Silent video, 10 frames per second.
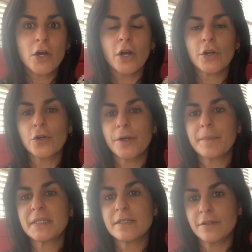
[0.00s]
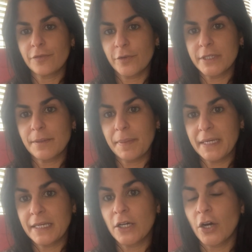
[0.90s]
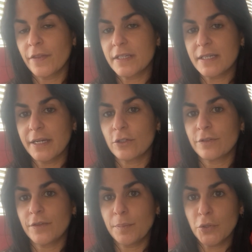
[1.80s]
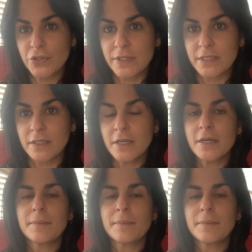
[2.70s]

are going to be different depending on the title of the person.